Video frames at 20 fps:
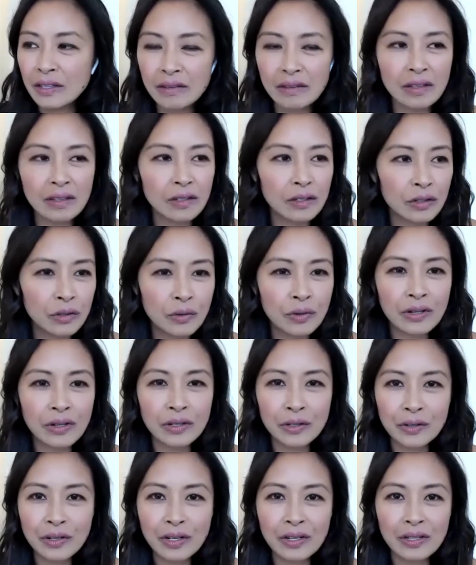
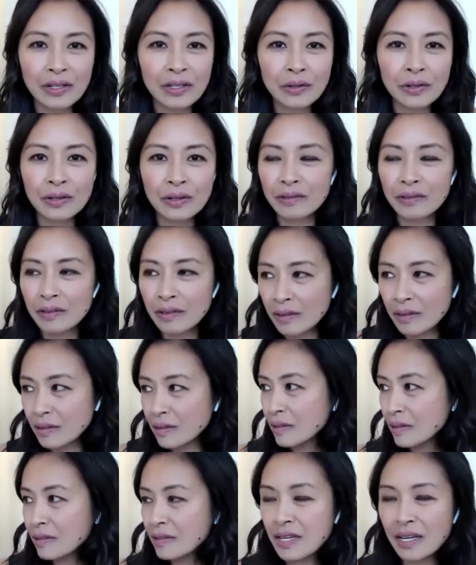your
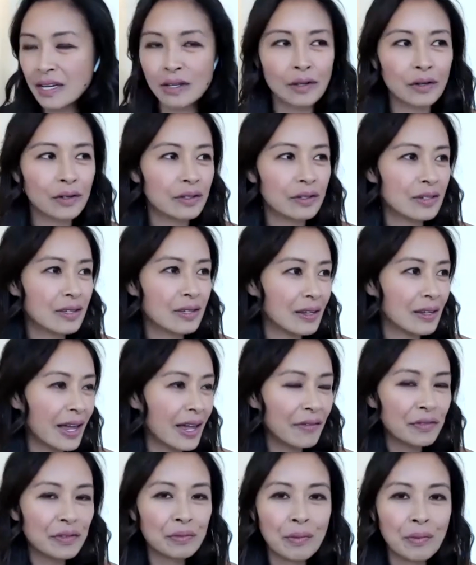take a look to the
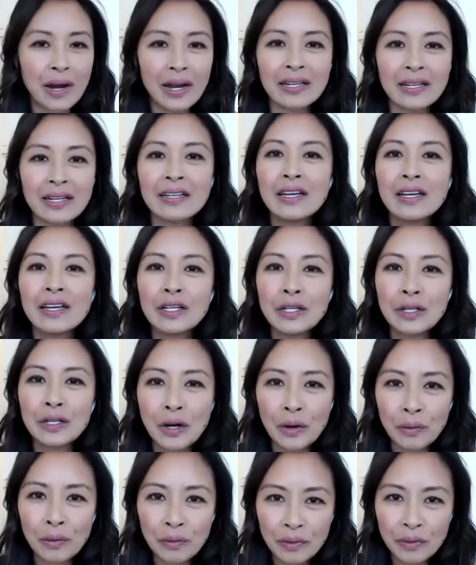left, right, you
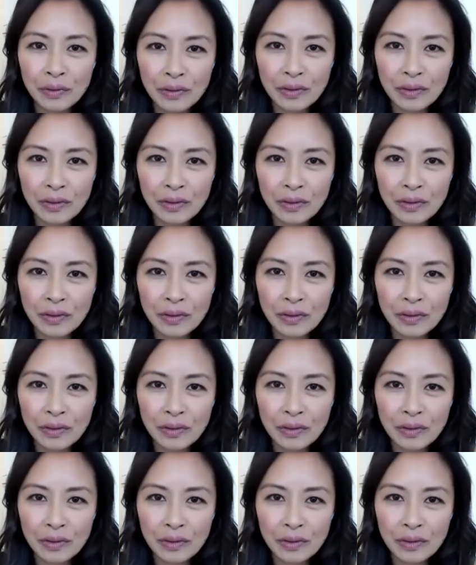know,